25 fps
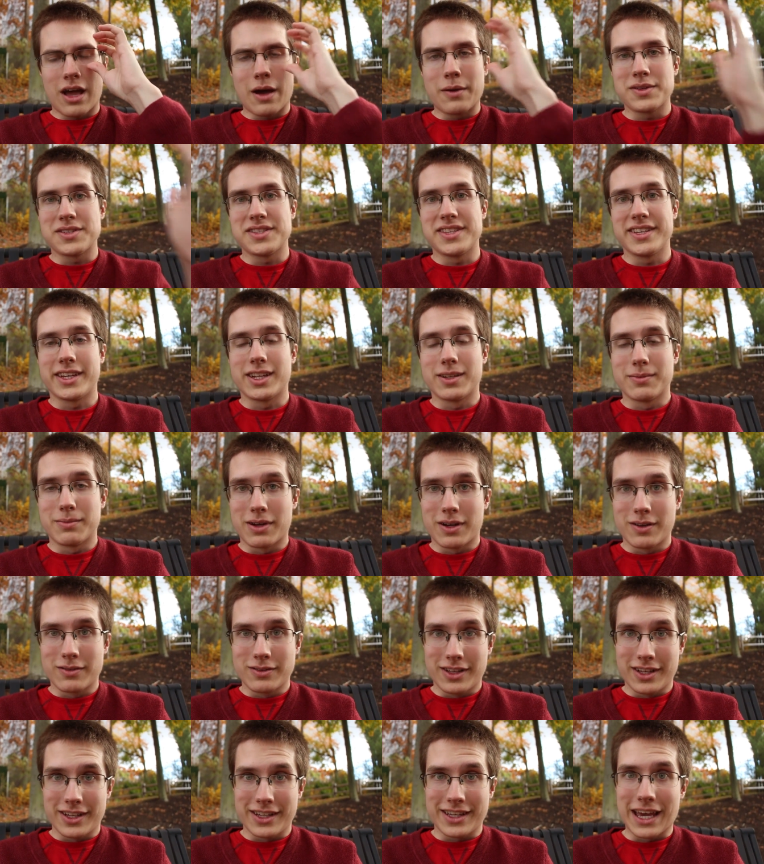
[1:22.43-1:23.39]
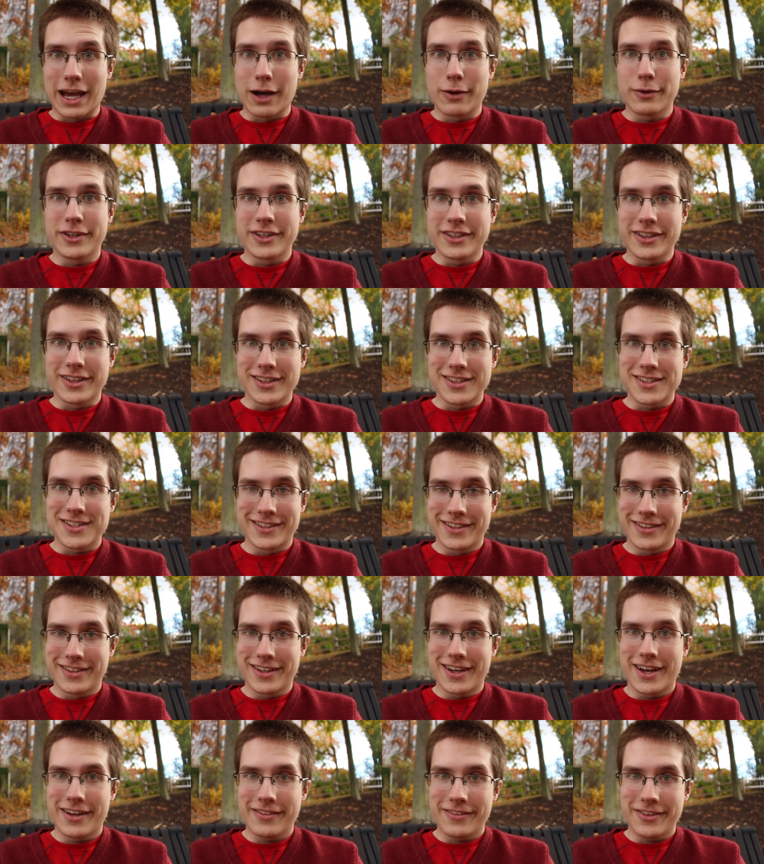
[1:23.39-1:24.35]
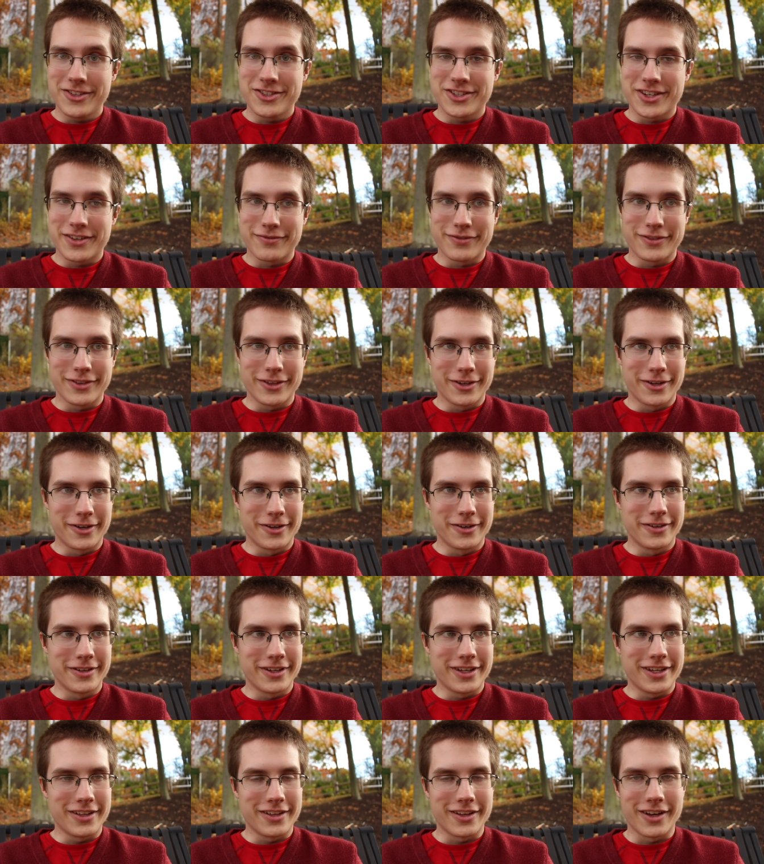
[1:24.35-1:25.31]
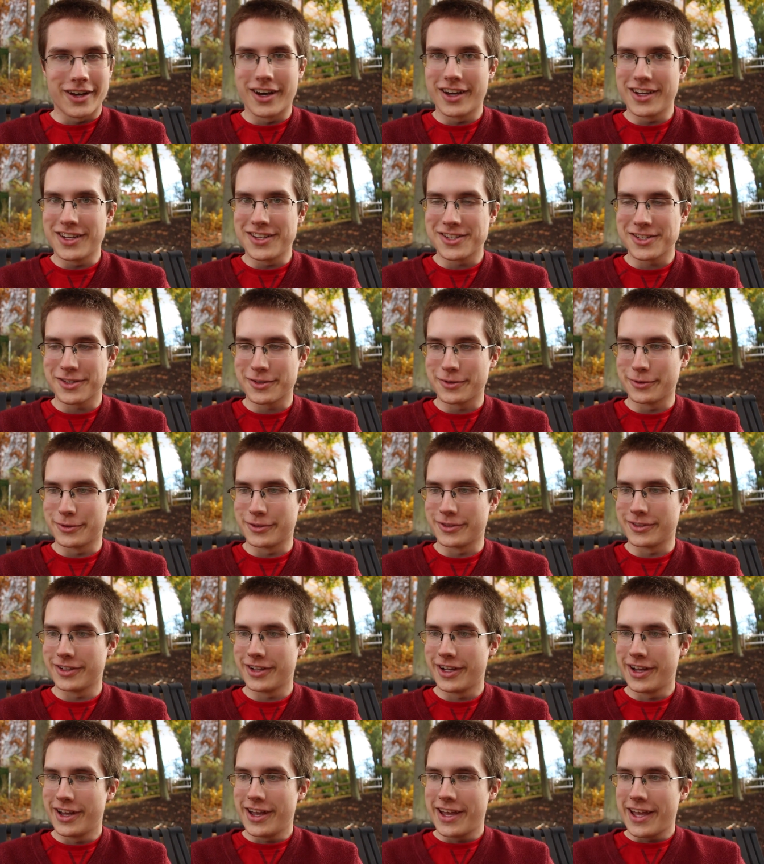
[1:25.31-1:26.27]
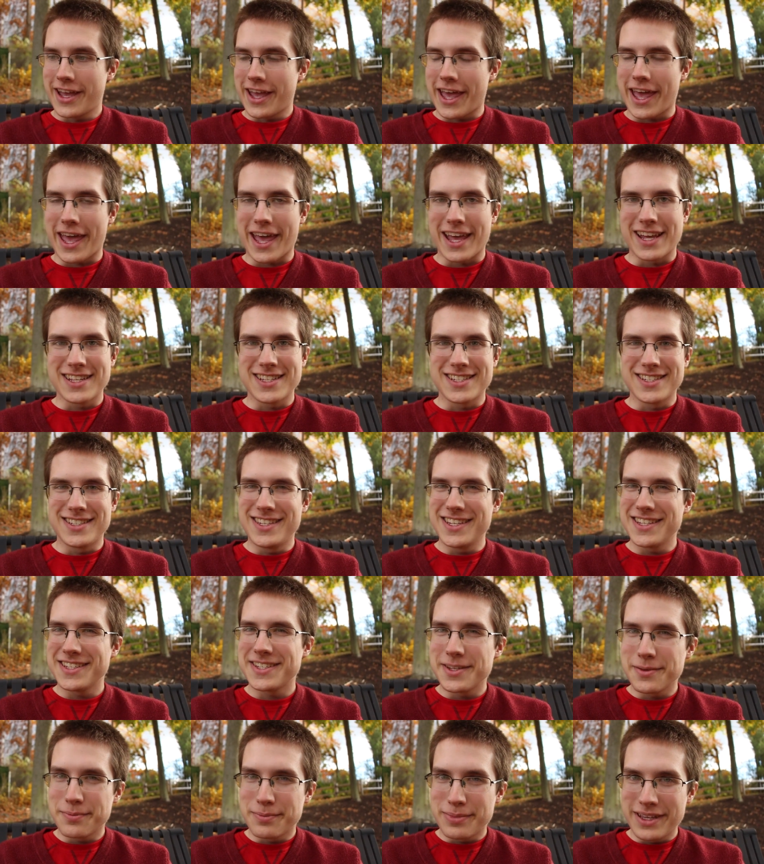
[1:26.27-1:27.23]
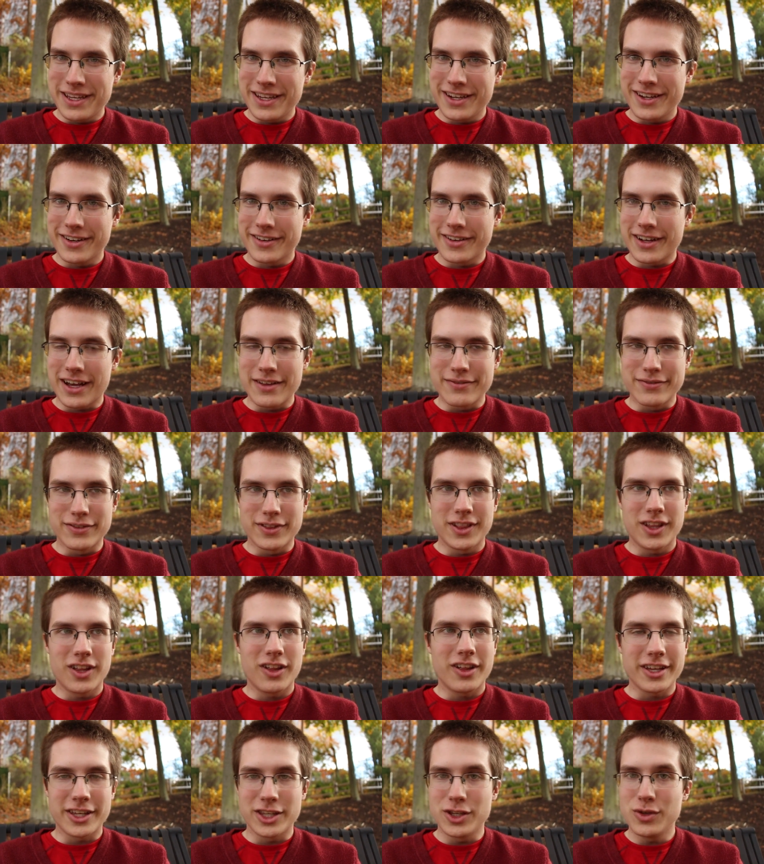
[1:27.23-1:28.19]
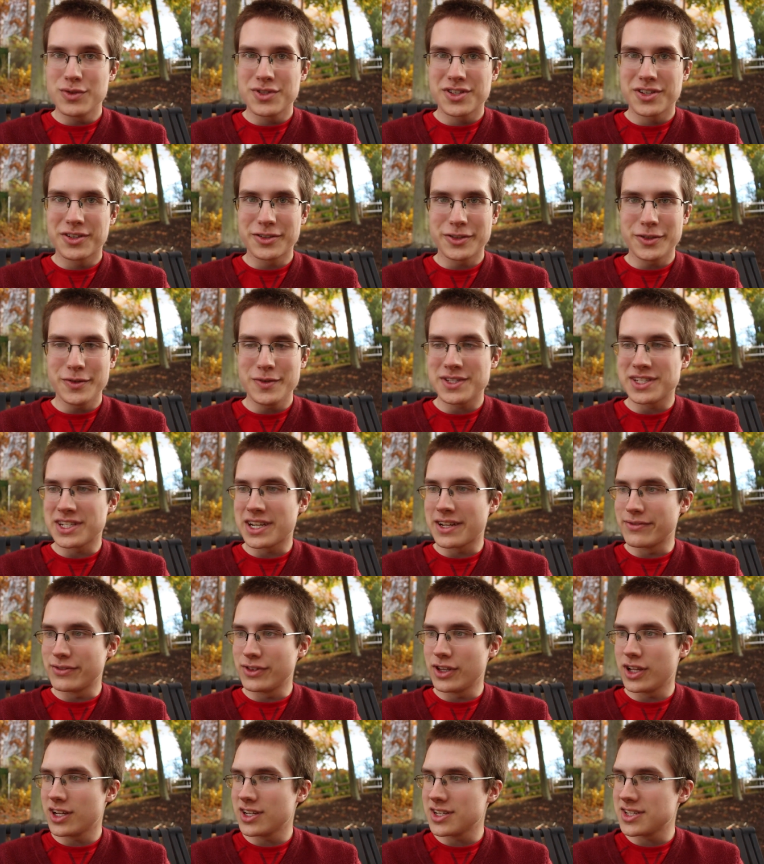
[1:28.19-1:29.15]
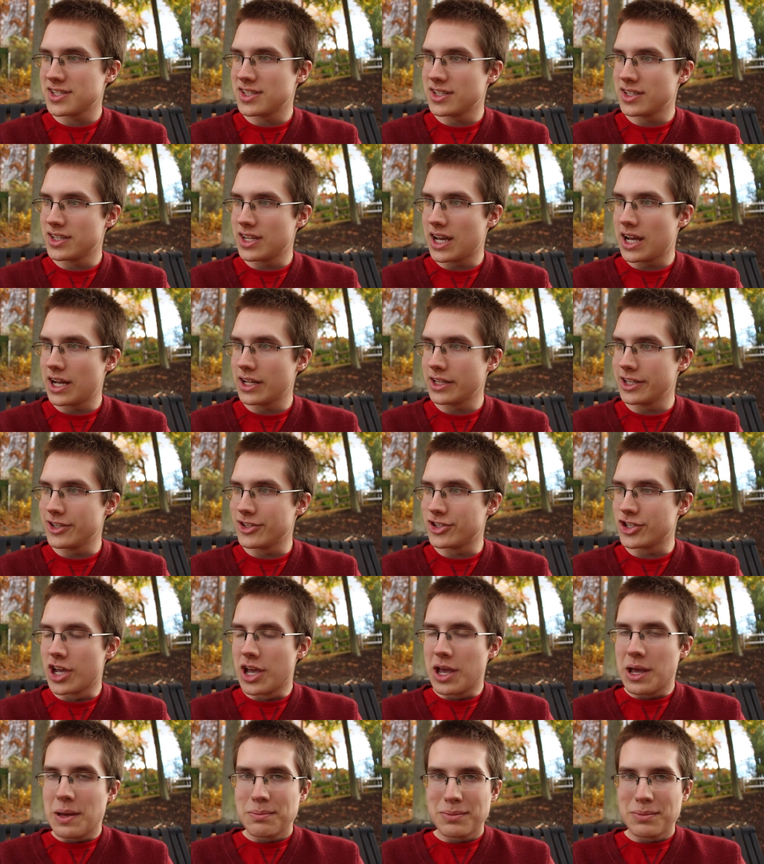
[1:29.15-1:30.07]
I was thinking about, like, calculus. The knowledge I've learned in high school has disappeared. I've, like, use it or lose it. I've lost the knowledge.